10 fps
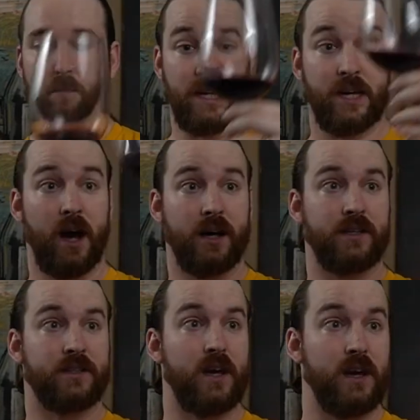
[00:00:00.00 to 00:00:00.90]

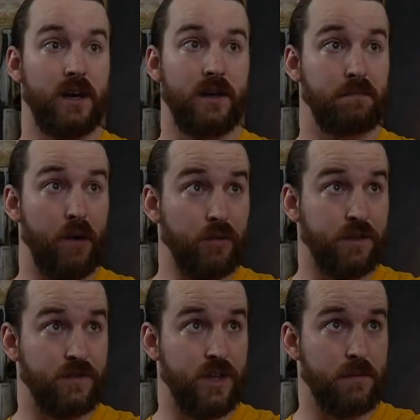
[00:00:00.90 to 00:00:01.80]
because
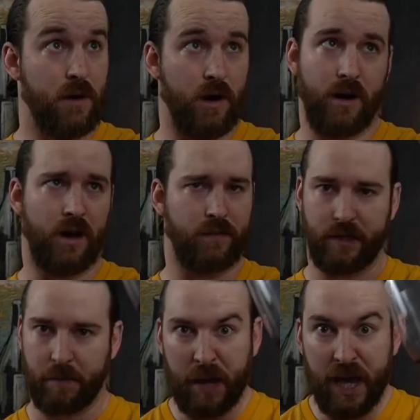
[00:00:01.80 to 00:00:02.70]
both of them are
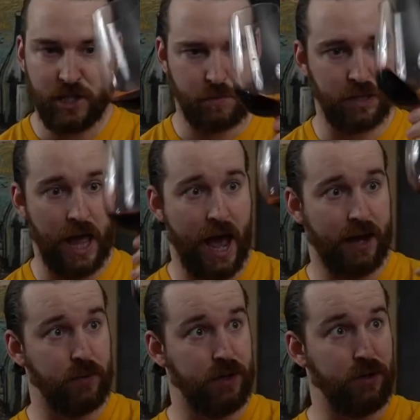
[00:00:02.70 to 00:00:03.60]
pitch
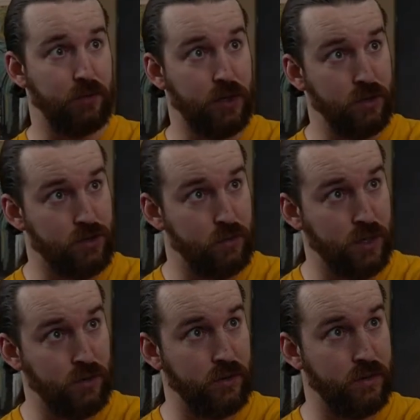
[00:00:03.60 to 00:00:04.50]
black. When
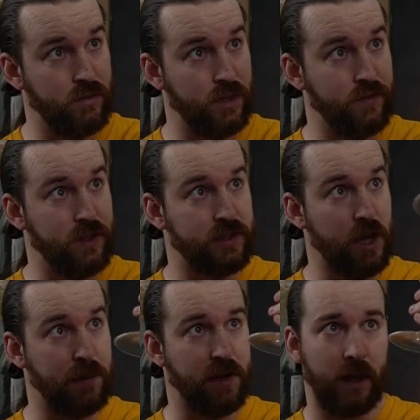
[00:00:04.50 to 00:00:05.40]
you lift this
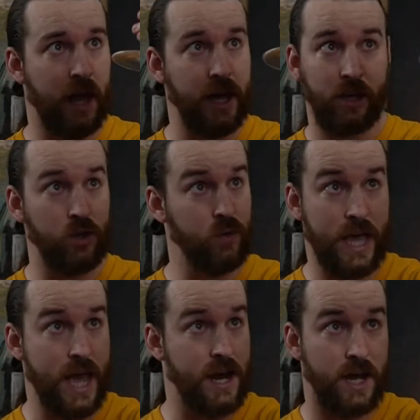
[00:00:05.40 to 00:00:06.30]
up in the light, you
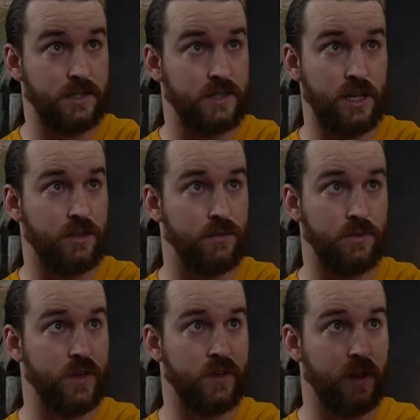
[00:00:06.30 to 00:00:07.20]
cannot see
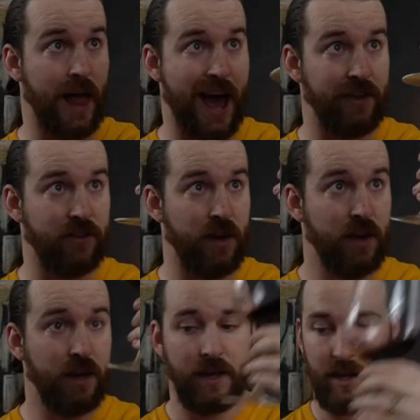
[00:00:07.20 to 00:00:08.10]
through this glass.
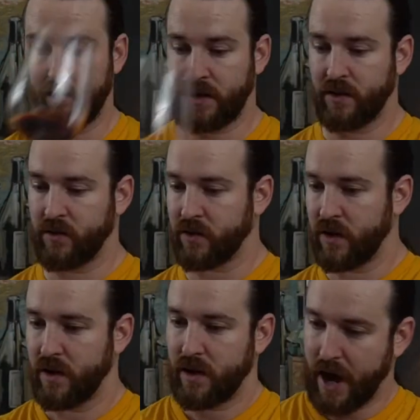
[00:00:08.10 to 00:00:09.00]
It is
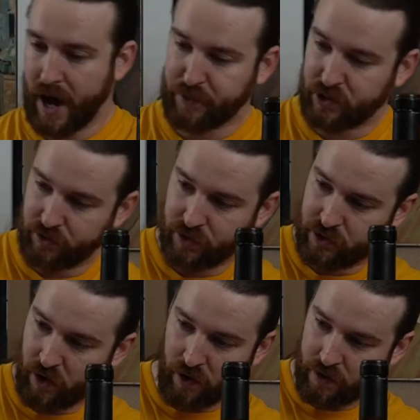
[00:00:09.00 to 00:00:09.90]
absolutely
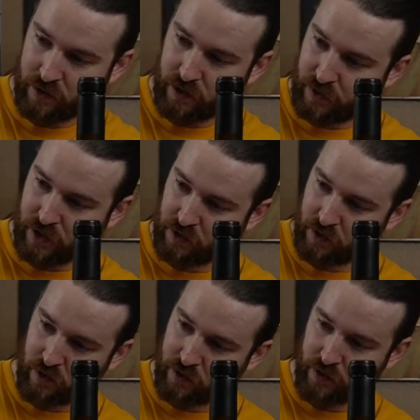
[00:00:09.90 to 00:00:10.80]
dark. Let's see if I can
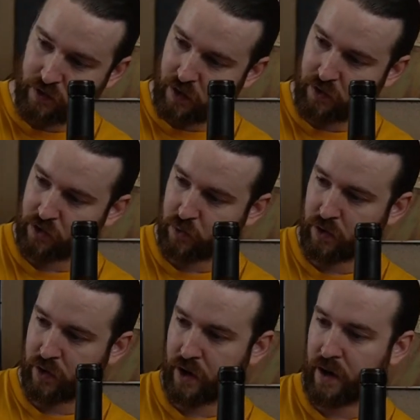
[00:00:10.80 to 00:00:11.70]
show this on the
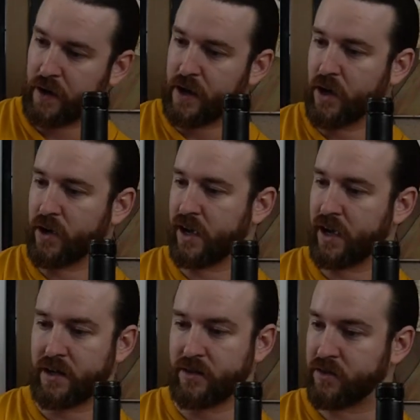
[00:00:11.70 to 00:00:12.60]
swirl here.
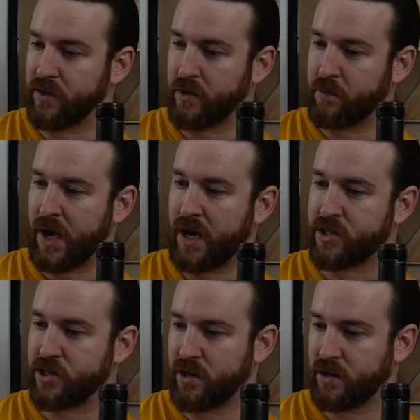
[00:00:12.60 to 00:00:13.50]
It is
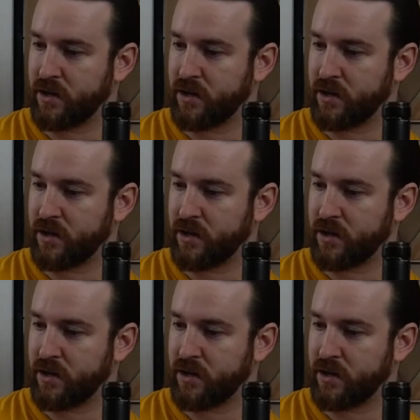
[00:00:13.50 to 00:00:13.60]
pitch